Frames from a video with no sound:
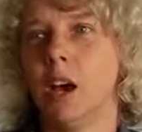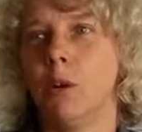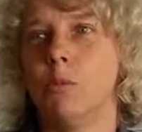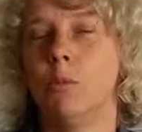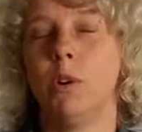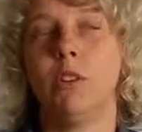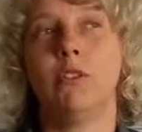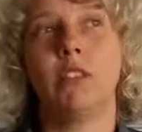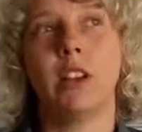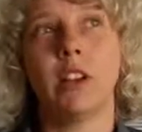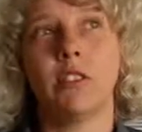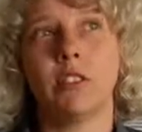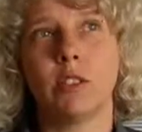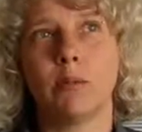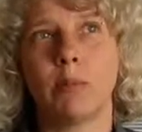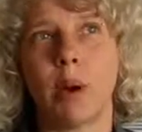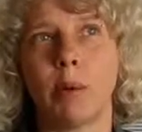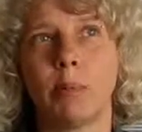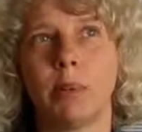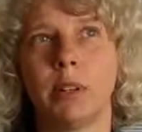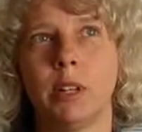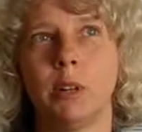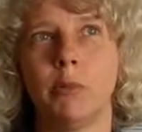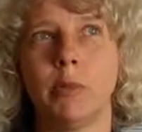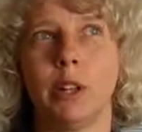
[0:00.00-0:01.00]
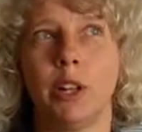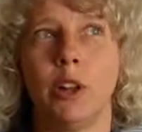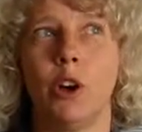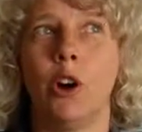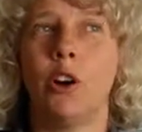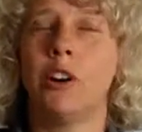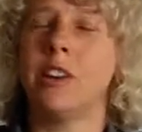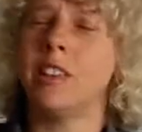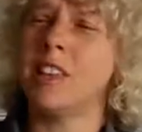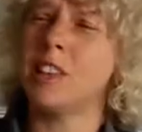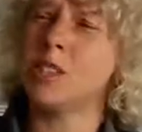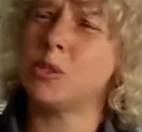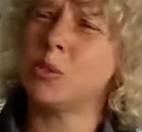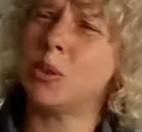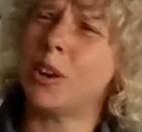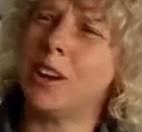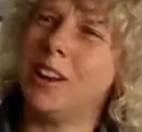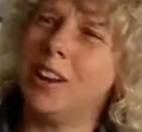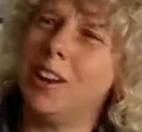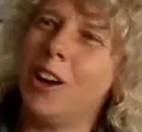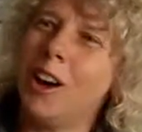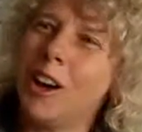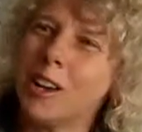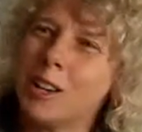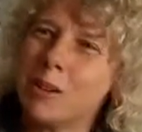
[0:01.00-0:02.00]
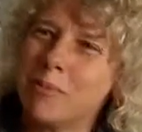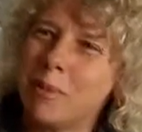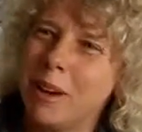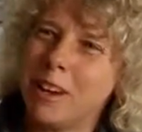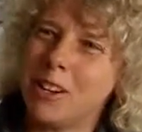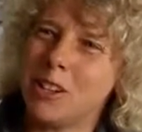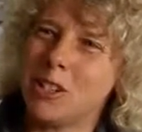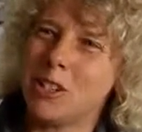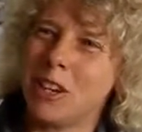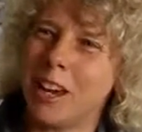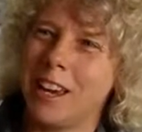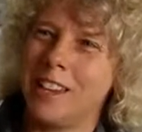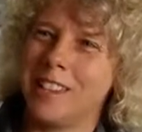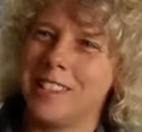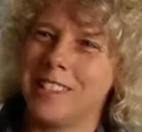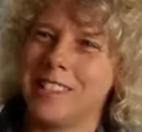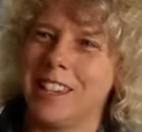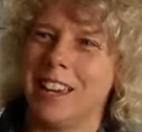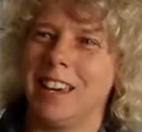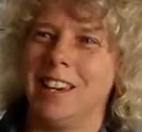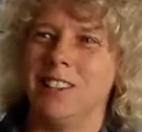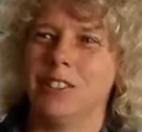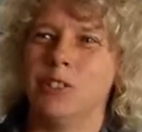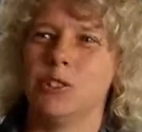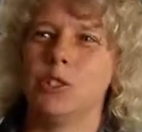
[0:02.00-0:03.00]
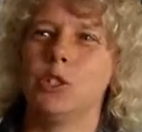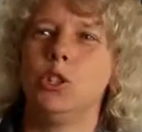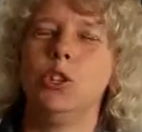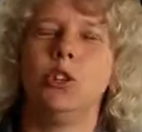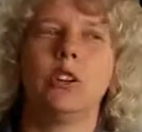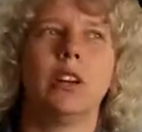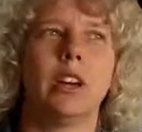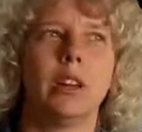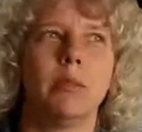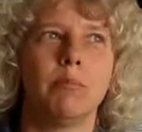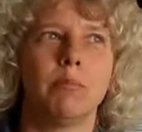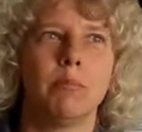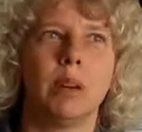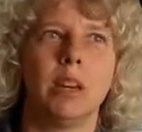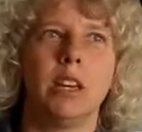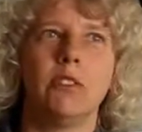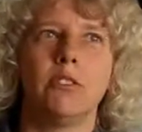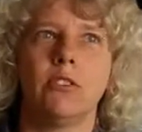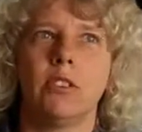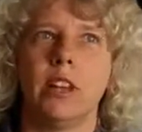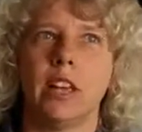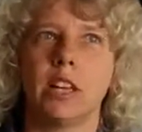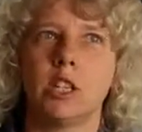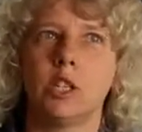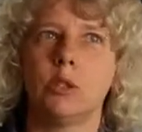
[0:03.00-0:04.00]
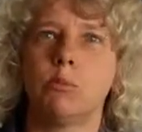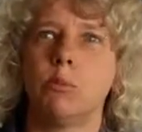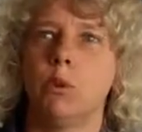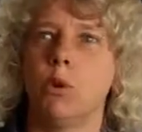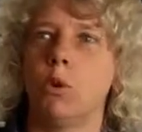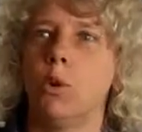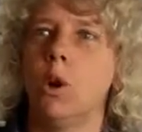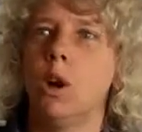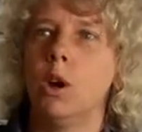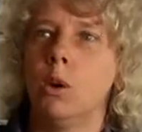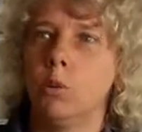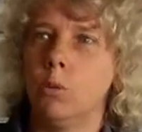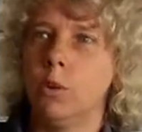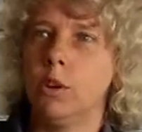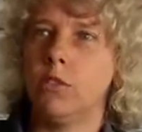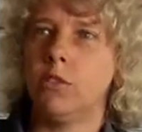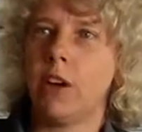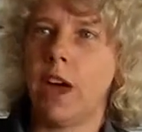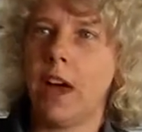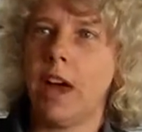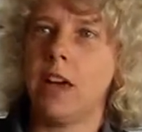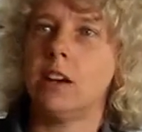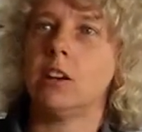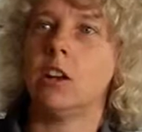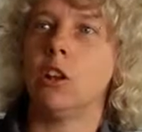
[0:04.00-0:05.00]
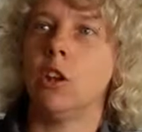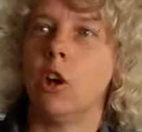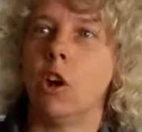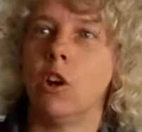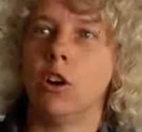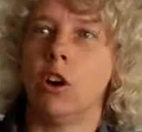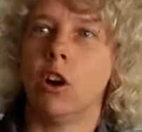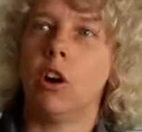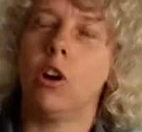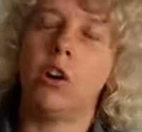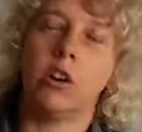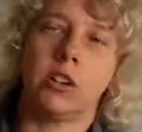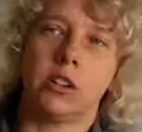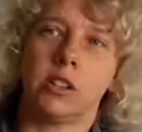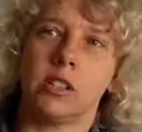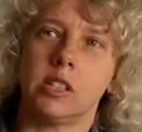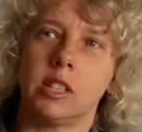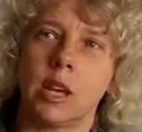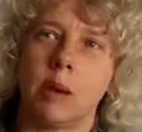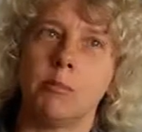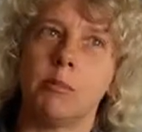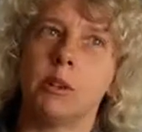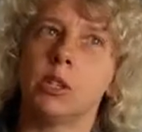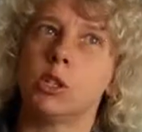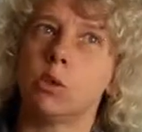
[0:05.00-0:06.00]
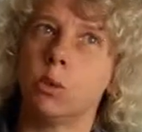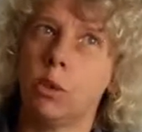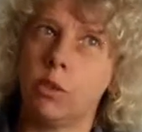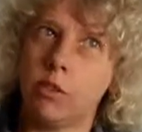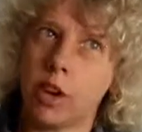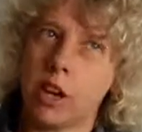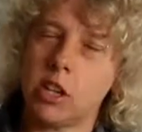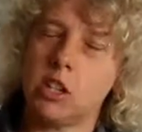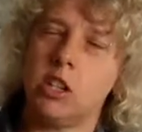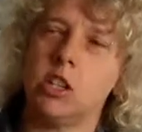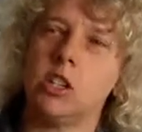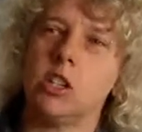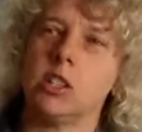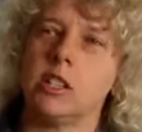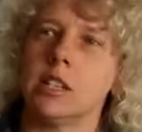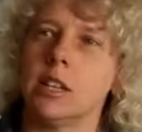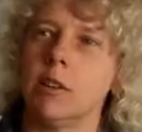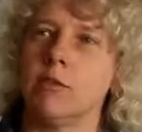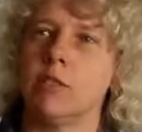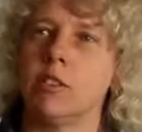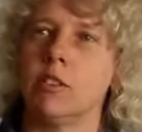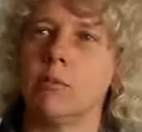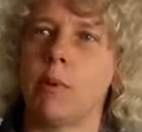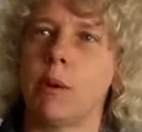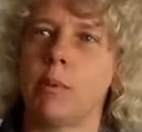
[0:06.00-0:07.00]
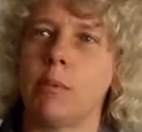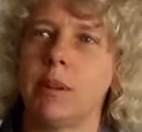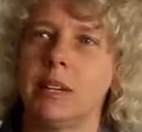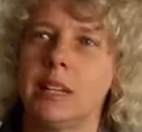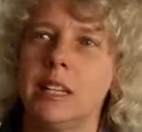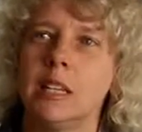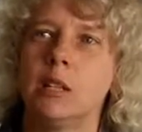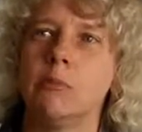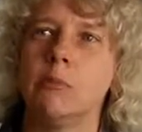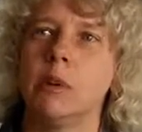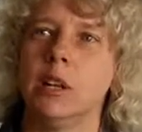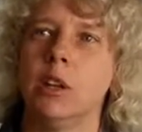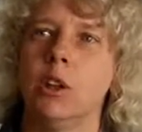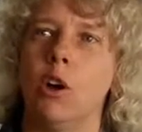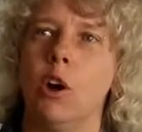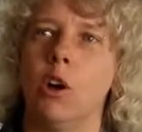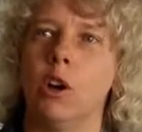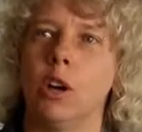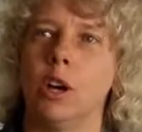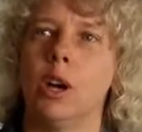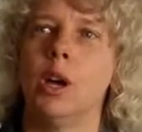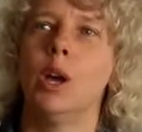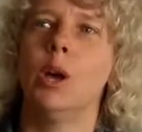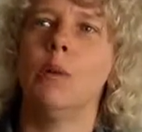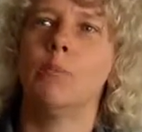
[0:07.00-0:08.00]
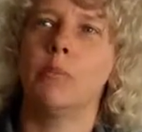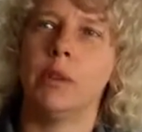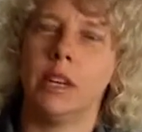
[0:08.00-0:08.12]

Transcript: We've left them up a little bit longer. That's what I like about shade sails. You can be flexible. We've had a longer, hotter summer, so we've actually just left them up a little bit longer.